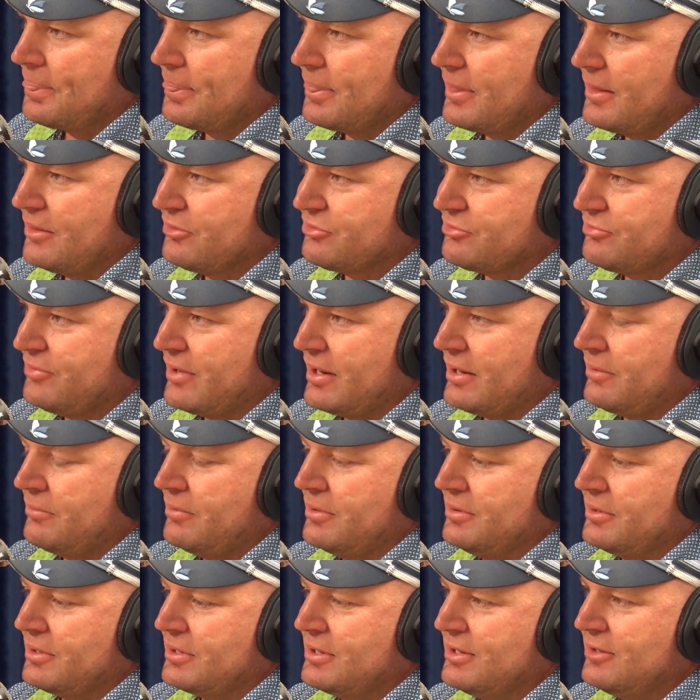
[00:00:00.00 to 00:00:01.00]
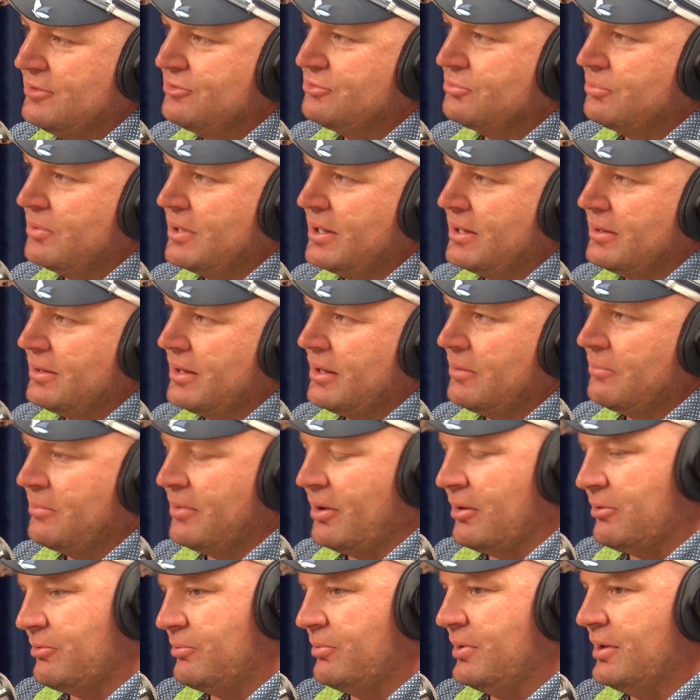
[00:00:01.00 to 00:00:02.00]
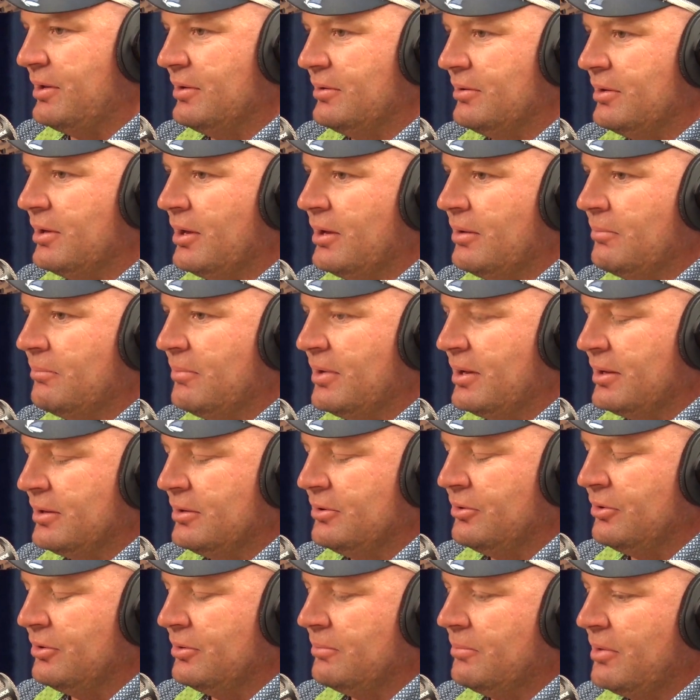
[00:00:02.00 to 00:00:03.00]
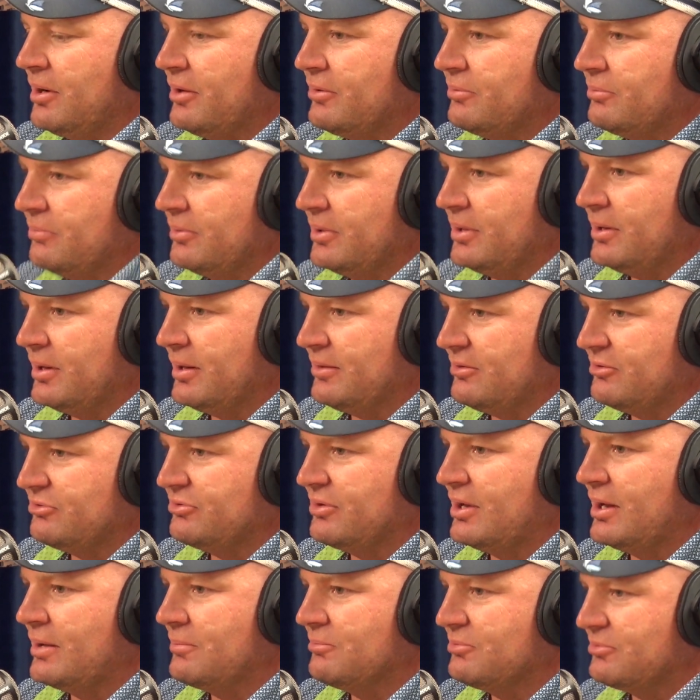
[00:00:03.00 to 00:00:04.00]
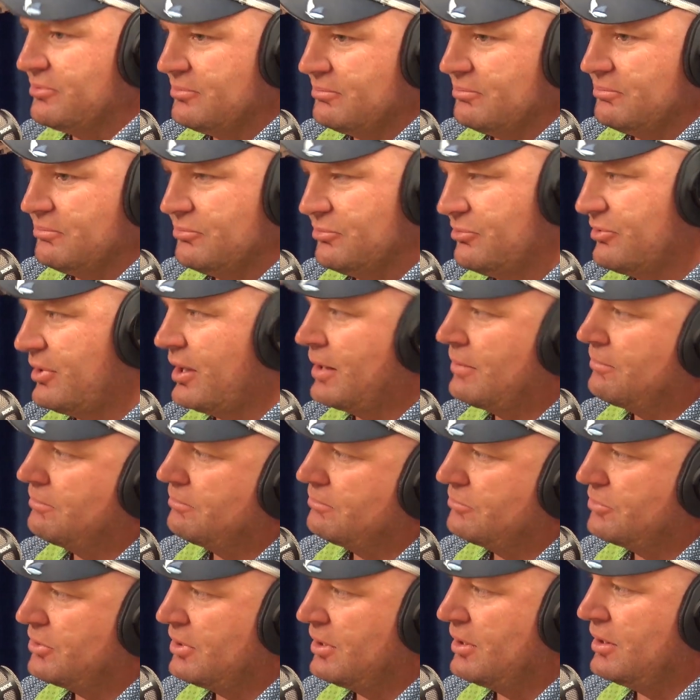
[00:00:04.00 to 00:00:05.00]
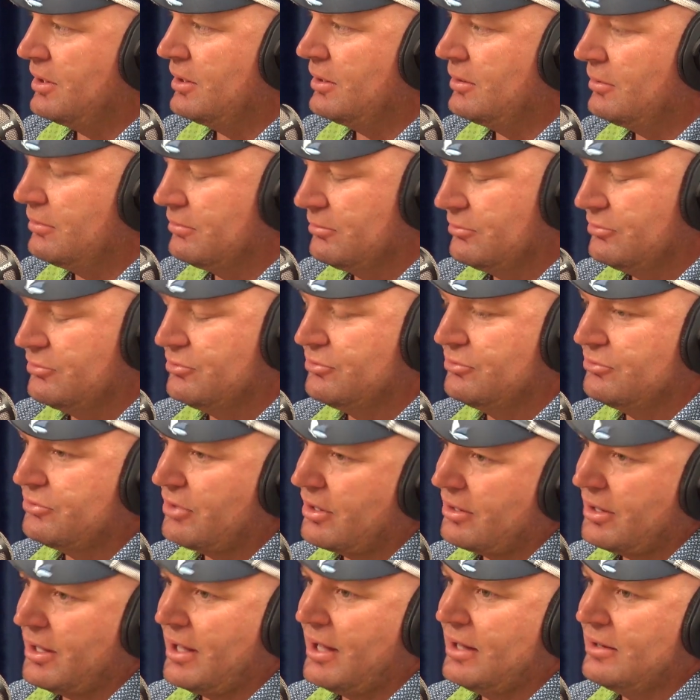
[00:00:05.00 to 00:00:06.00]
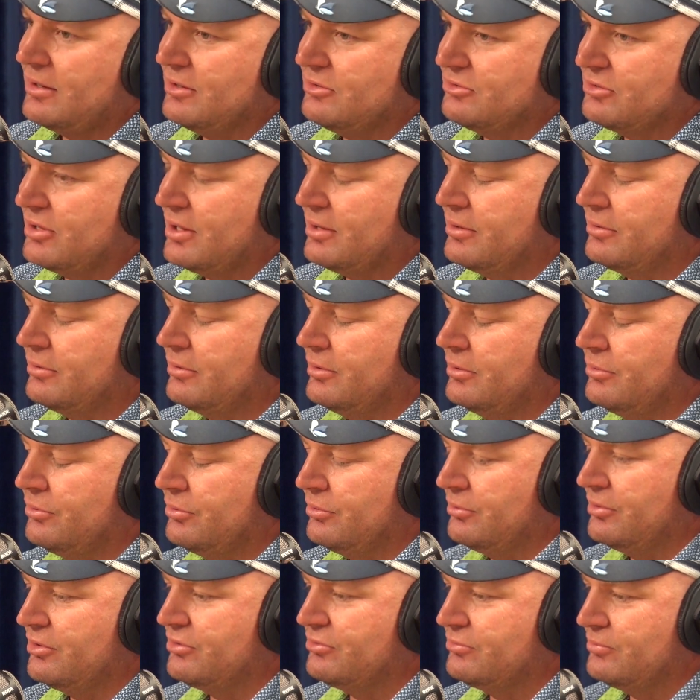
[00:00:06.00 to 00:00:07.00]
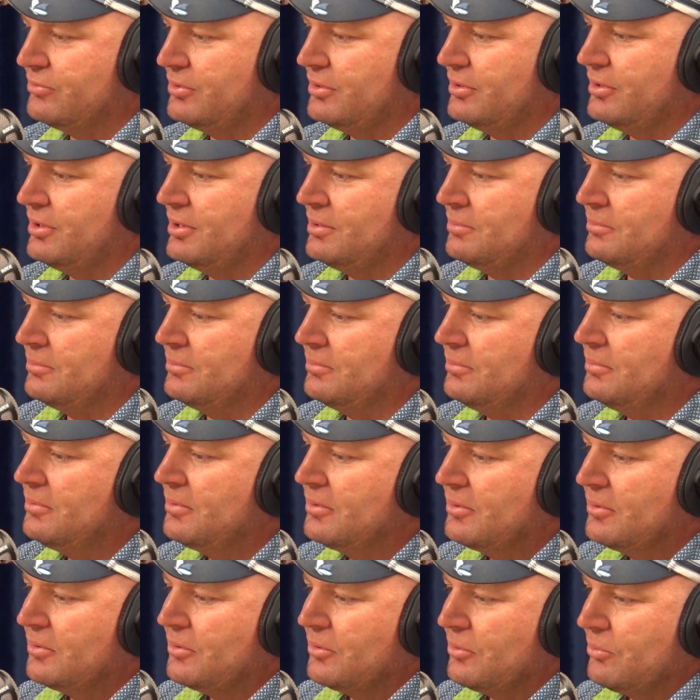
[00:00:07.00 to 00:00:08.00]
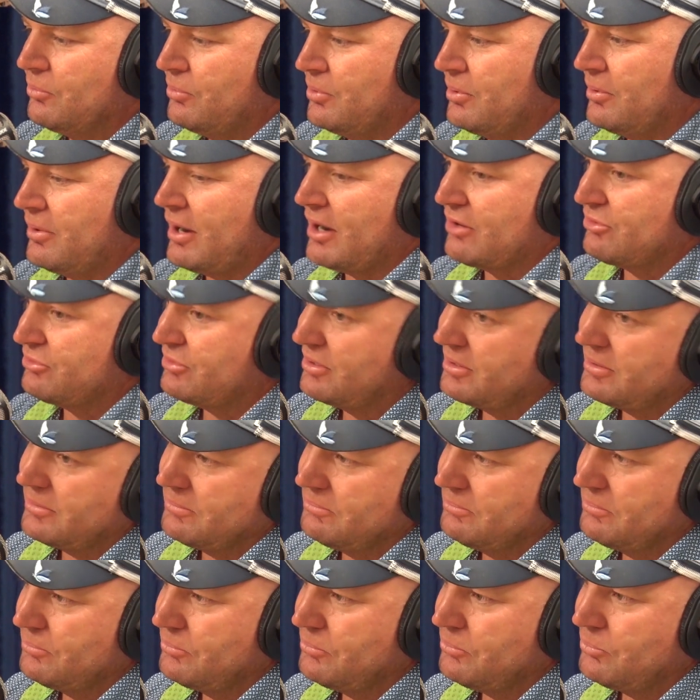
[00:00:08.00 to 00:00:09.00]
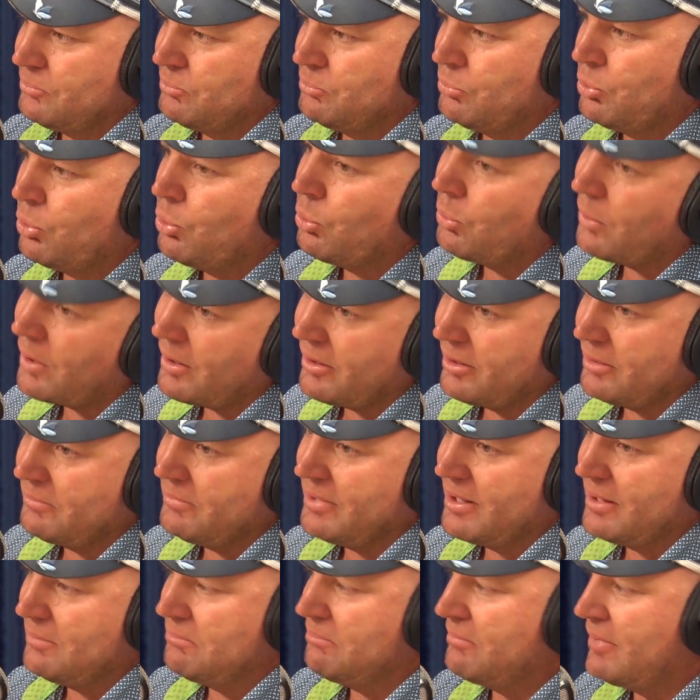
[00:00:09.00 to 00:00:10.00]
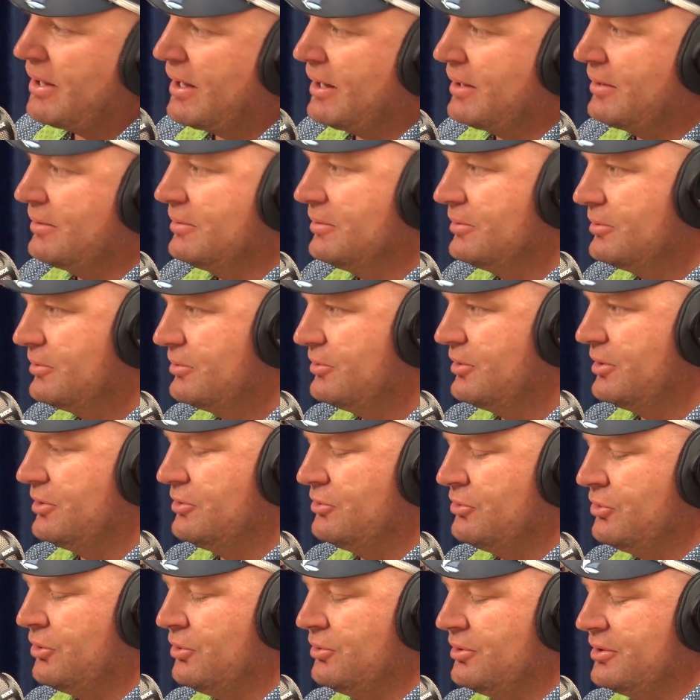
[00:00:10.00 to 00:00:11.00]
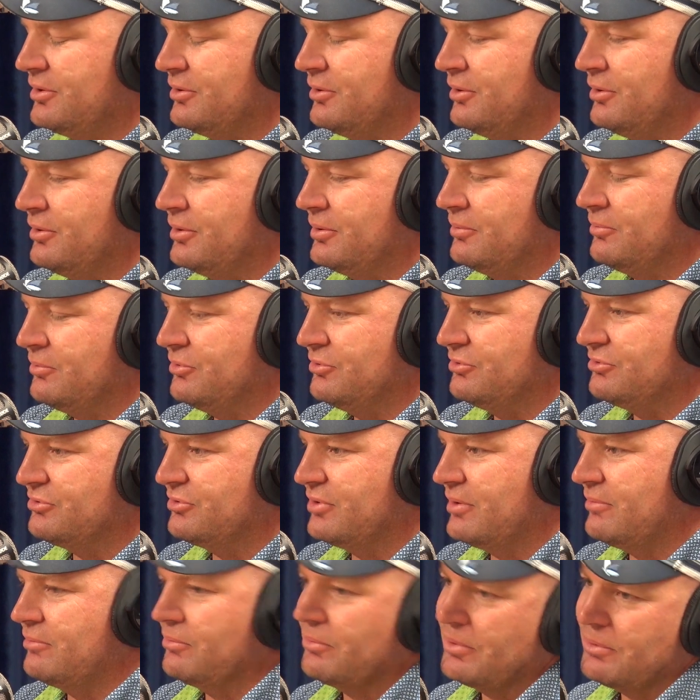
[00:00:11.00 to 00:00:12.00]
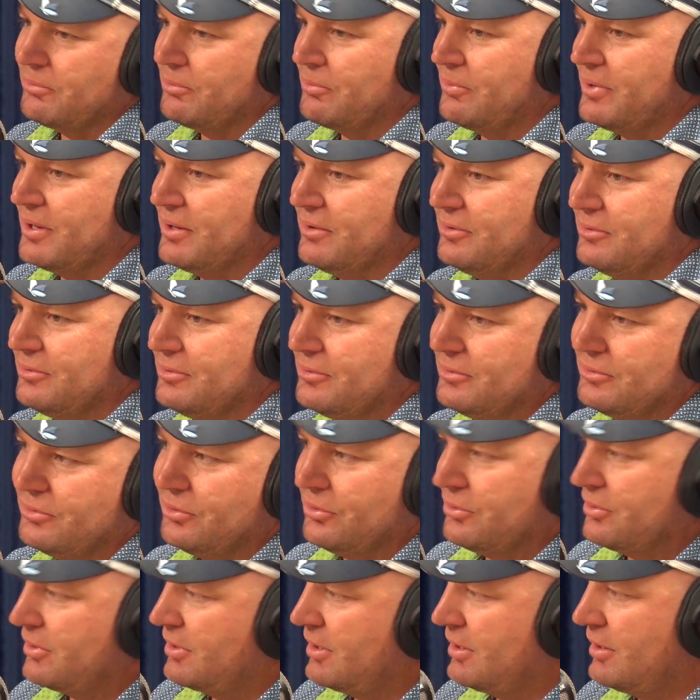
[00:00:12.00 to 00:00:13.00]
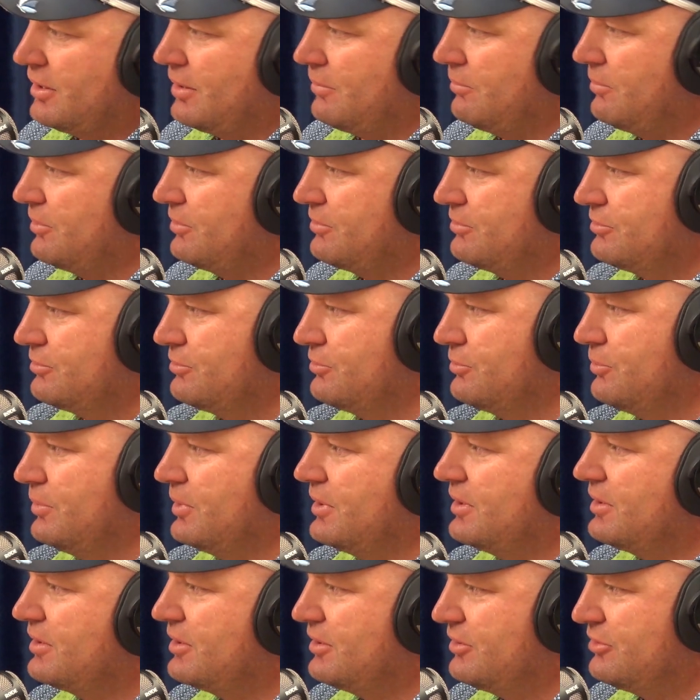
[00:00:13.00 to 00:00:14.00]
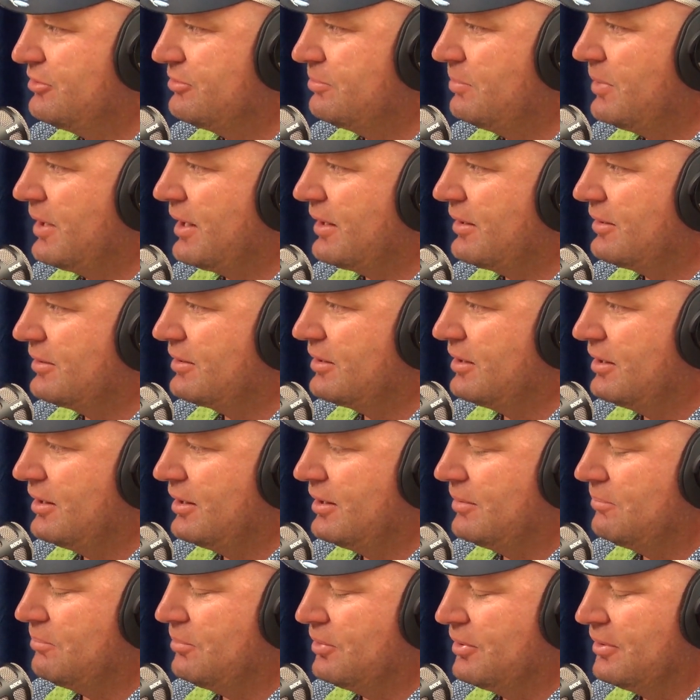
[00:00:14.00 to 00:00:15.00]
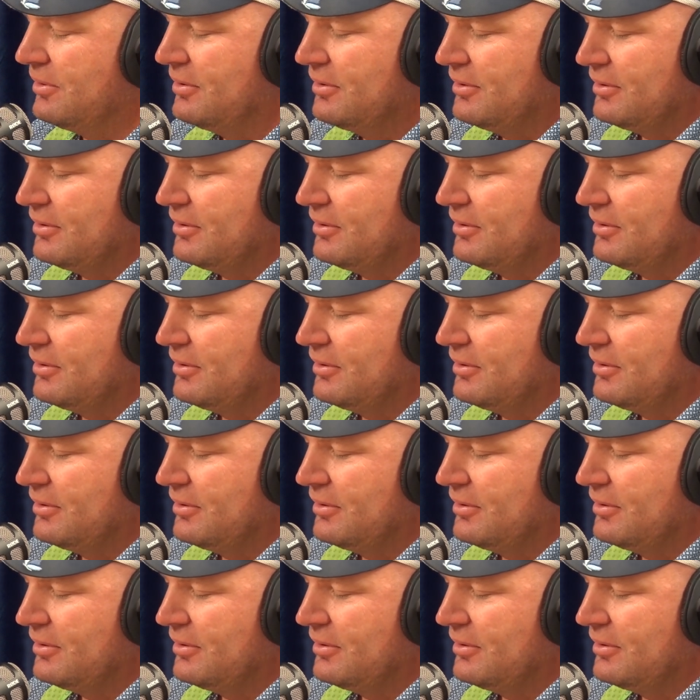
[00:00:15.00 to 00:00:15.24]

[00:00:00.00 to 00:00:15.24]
it's funny when the kids went, they both went. Meg and Dolly both went at the same year, so they had each other and all the rest of it. And we were actually more worried about Meg than Dolly. Dolly was everywhere we went. Dolly'd end up with 20 kids back at camp, and